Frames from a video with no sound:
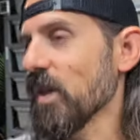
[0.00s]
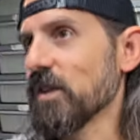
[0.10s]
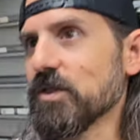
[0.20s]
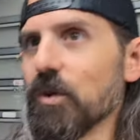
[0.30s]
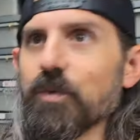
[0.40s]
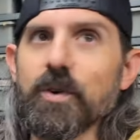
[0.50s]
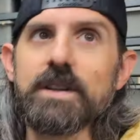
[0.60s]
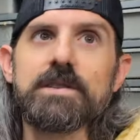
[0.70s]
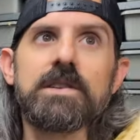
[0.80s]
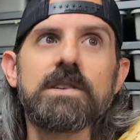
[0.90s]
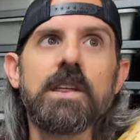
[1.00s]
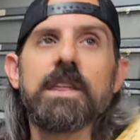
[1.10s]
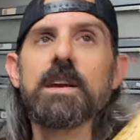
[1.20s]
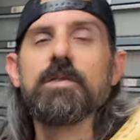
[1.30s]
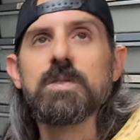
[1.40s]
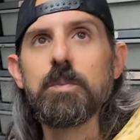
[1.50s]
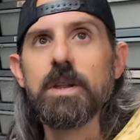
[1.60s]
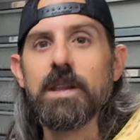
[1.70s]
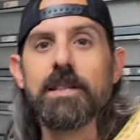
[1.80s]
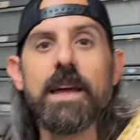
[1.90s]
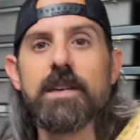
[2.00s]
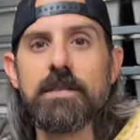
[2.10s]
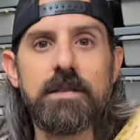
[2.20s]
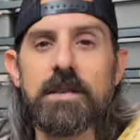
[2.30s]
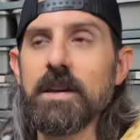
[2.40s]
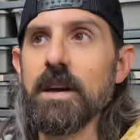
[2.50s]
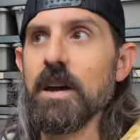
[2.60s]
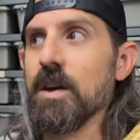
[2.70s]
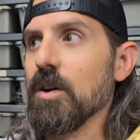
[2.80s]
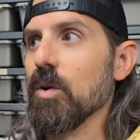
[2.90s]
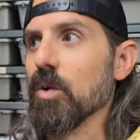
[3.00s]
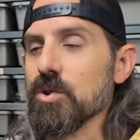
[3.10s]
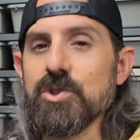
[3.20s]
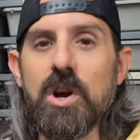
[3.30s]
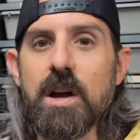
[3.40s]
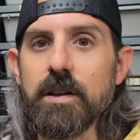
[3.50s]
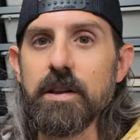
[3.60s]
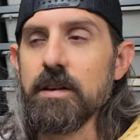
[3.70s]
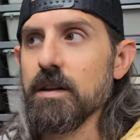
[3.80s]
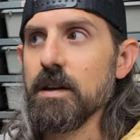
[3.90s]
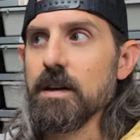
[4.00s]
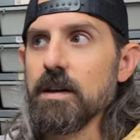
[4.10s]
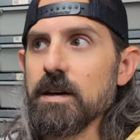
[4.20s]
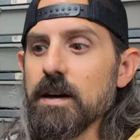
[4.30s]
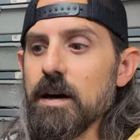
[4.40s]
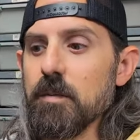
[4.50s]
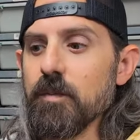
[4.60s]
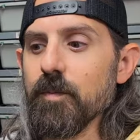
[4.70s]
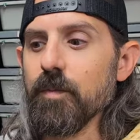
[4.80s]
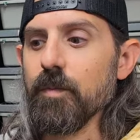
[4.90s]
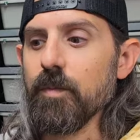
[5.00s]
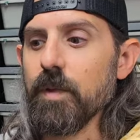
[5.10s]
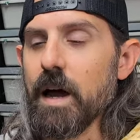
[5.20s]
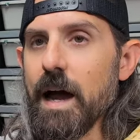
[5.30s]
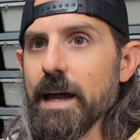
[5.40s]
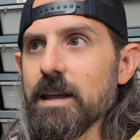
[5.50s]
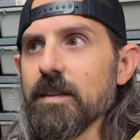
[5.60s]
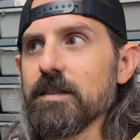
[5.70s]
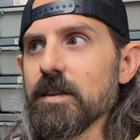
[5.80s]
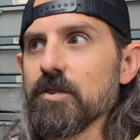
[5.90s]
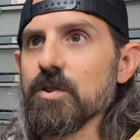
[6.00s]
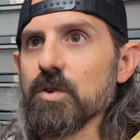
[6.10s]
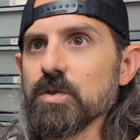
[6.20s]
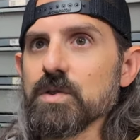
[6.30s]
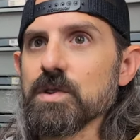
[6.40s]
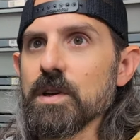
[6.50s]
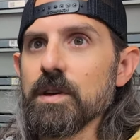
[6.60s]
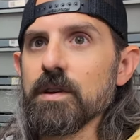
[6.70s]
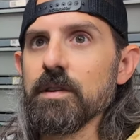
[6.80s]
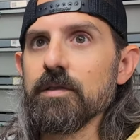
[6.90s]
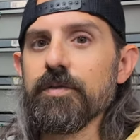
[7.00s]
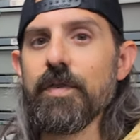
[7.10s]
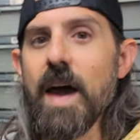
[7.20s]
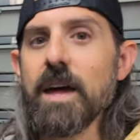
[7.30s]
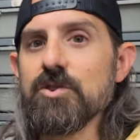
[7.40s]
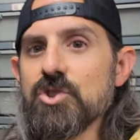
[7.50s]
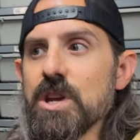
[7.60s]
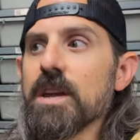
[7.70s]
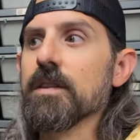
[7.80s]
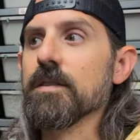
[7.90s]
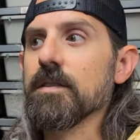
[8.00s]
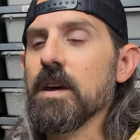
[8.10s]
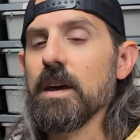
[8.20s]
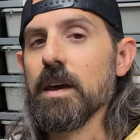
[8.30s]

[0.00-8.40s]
So, for instance, I think of something like lace or chocolate. I consider those fad genes.